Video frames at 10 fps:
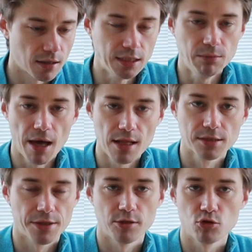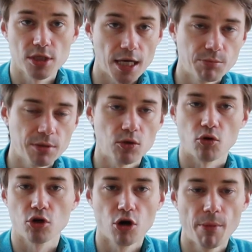emails that you send me
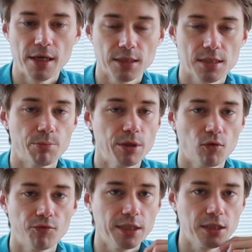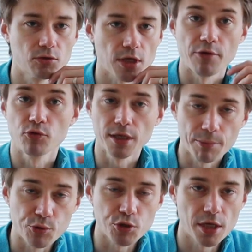or comments below videos. I really
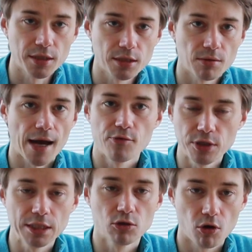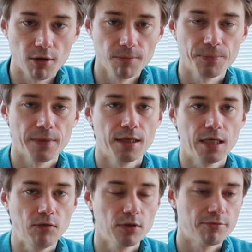appreciate it. I read it all.
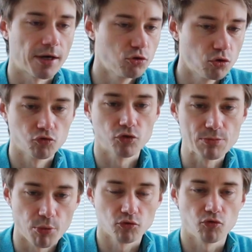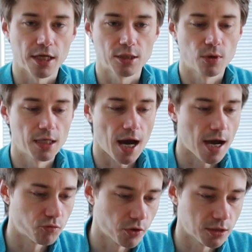Even if I don't respond right away,
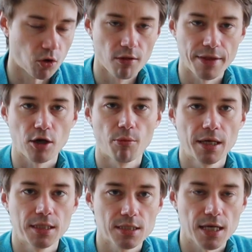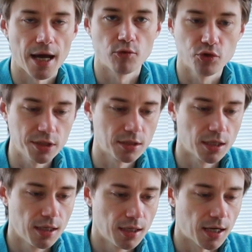I read all the comments, I read
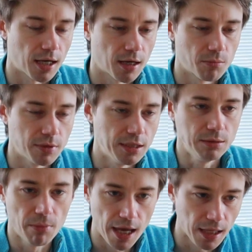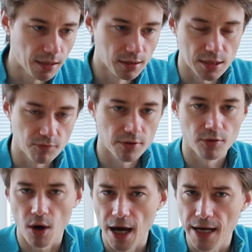emails, even
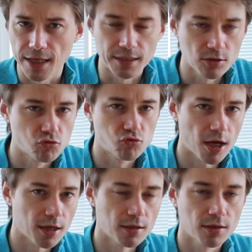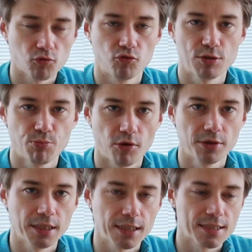though I struggle
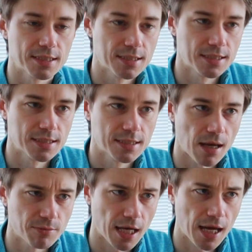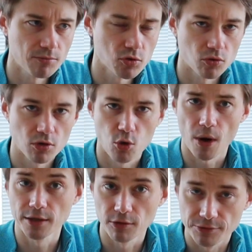responding sometimes or
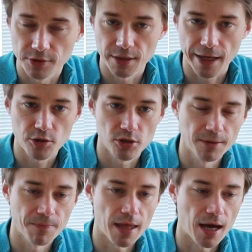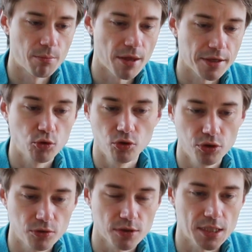quite often actually. But the good
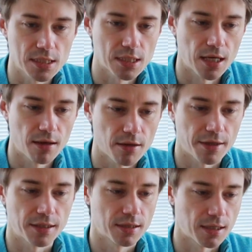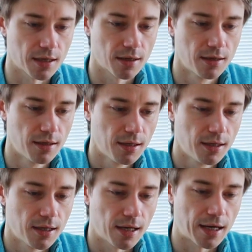news is that
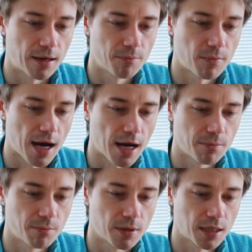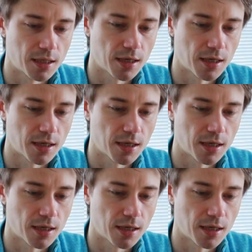I'm